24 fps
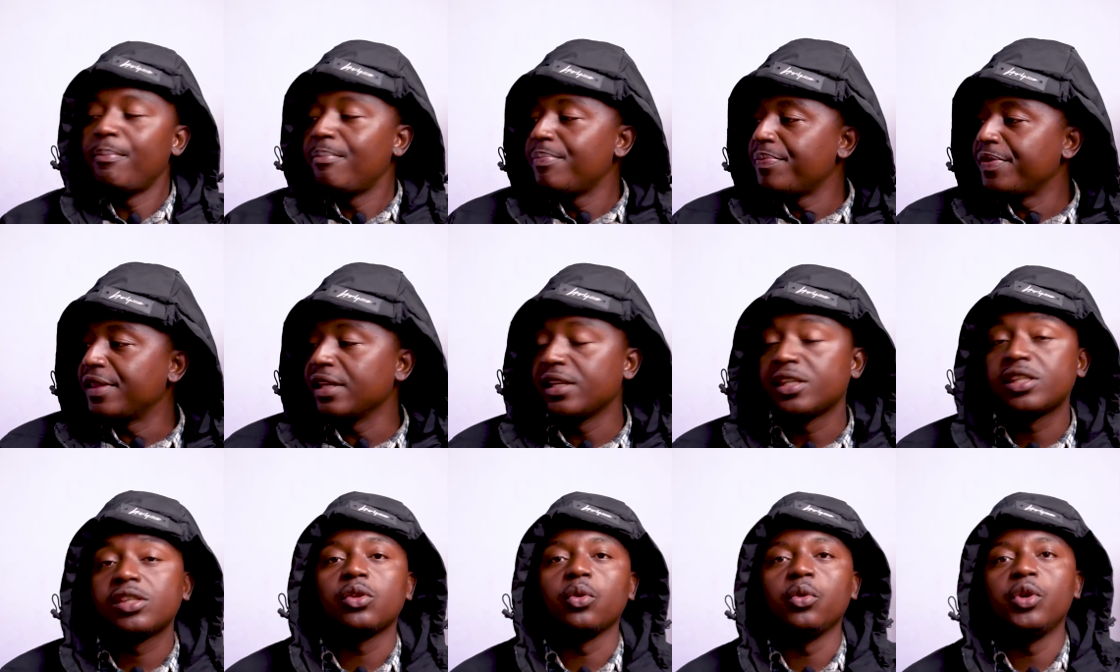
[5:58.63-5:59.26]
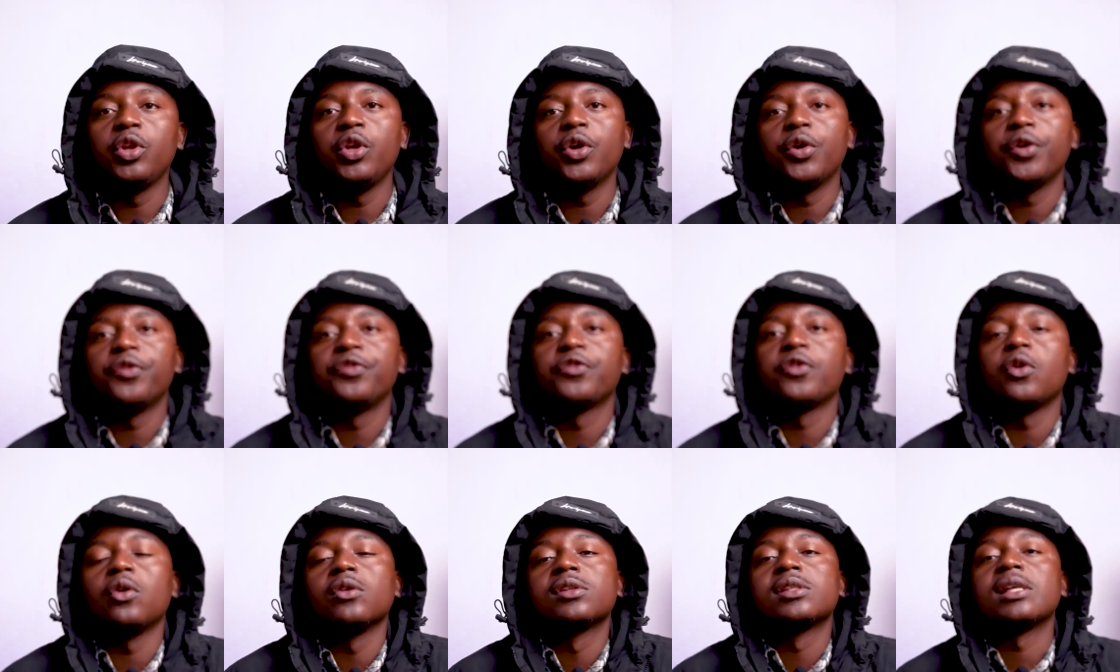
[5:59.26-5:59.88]
this studio, of
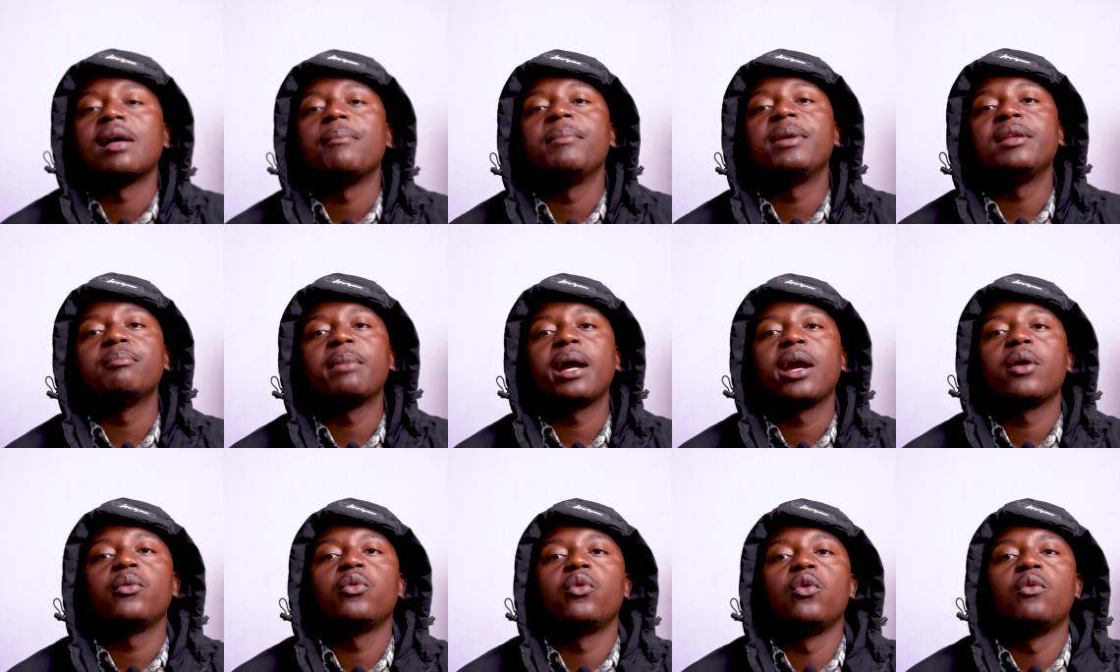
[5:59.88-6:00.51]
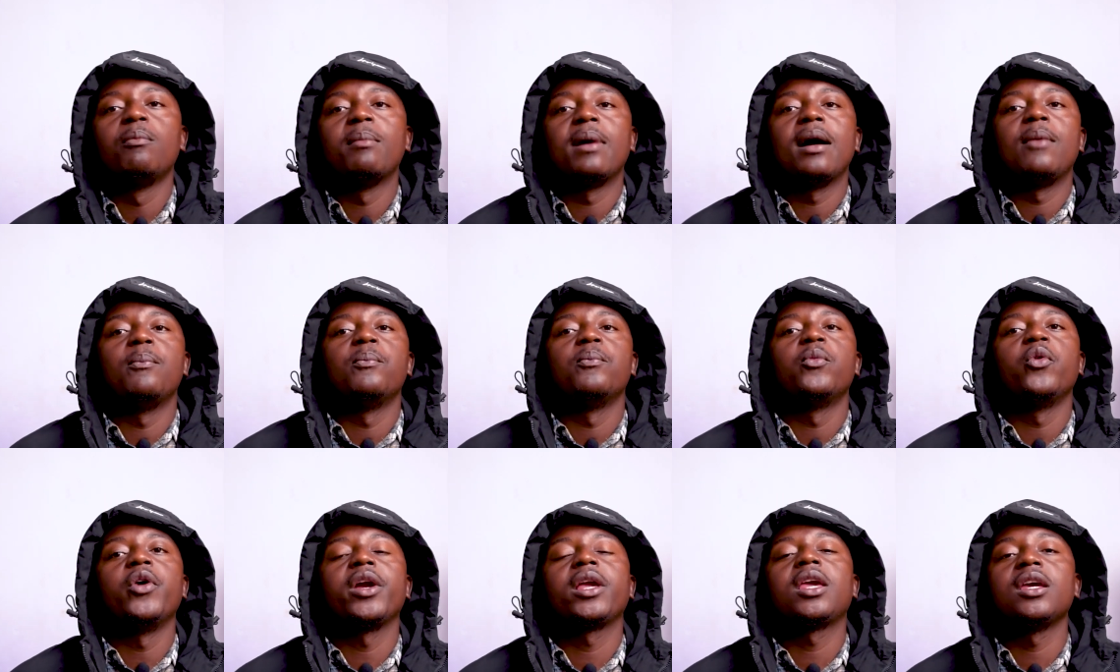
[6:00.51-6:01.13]
course, I'm in my room,
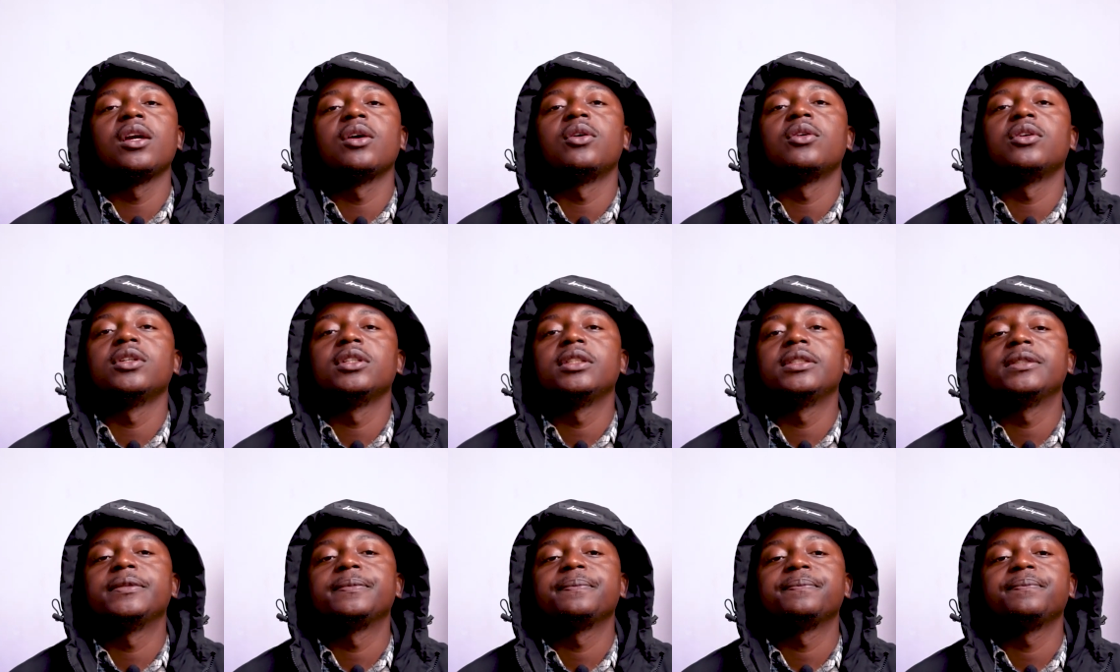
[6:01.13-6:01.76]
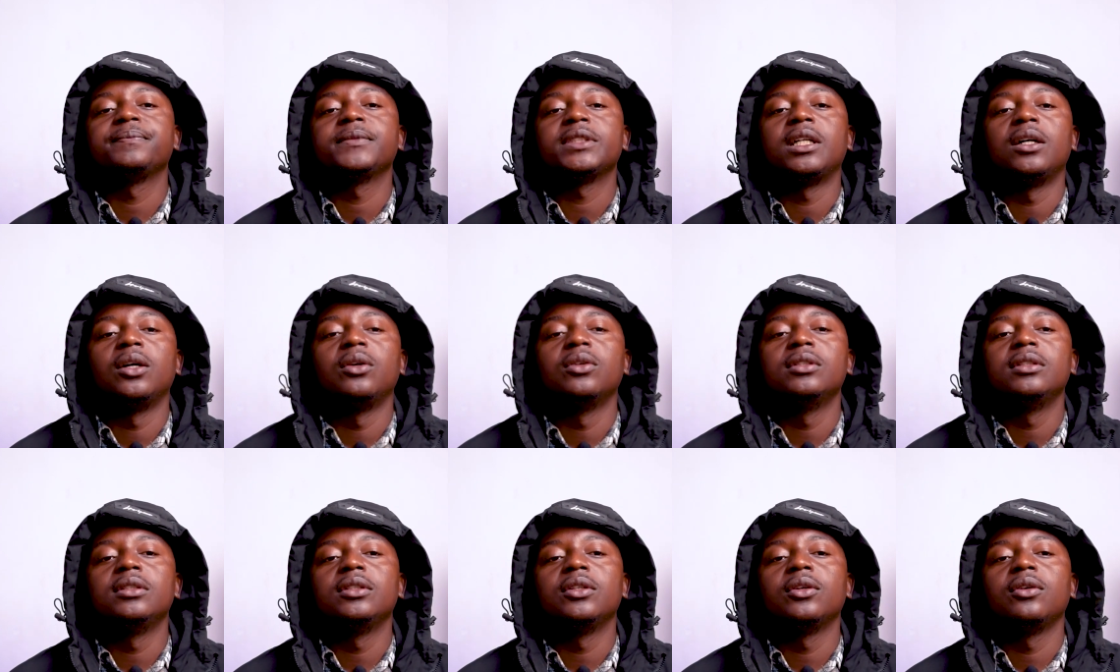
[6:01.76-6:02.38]
I'm working on
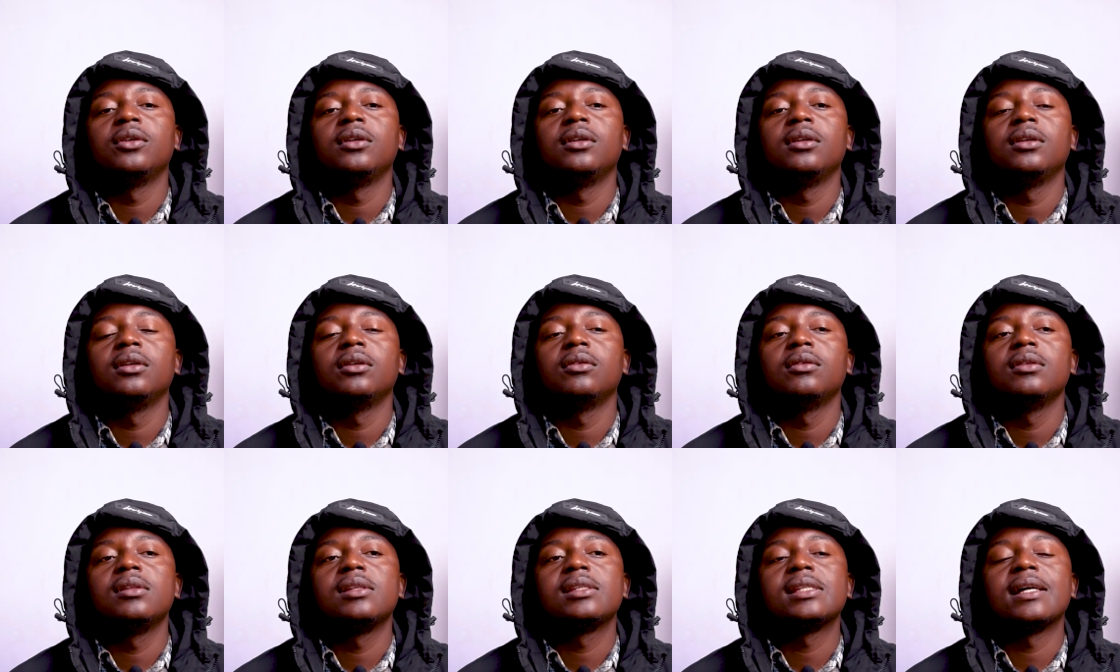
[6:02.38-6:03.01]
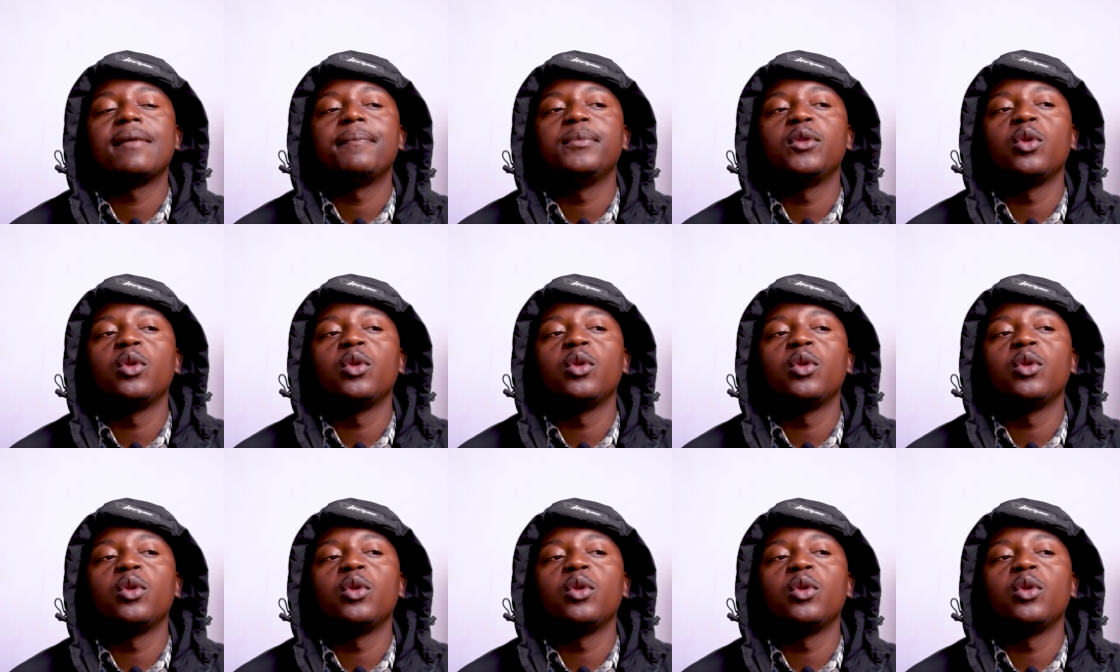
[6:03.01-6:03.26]
some